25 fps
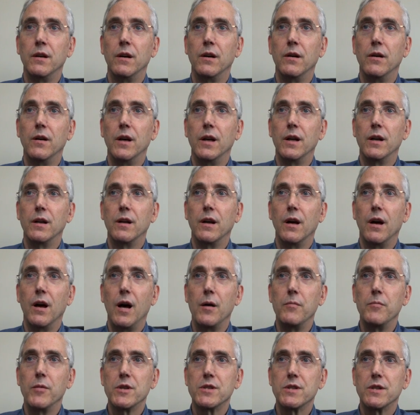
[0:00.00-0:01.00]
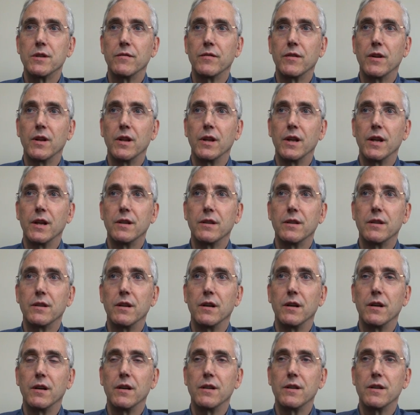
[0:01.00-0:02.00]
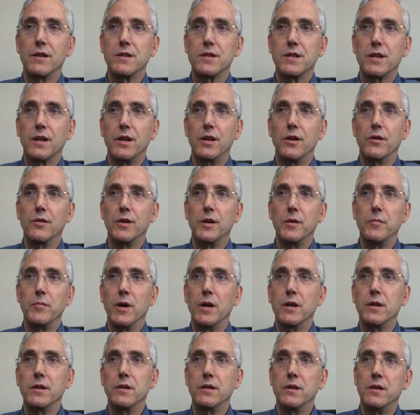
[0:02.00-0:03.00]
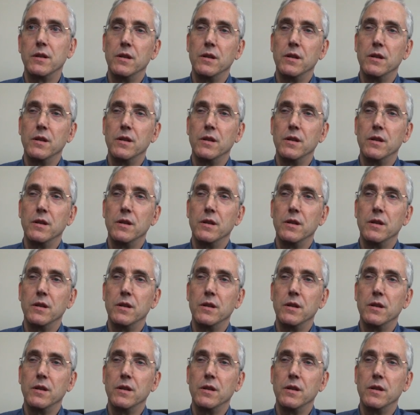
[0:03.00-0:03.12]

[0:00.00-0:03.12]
All right, I must have clicked the security button.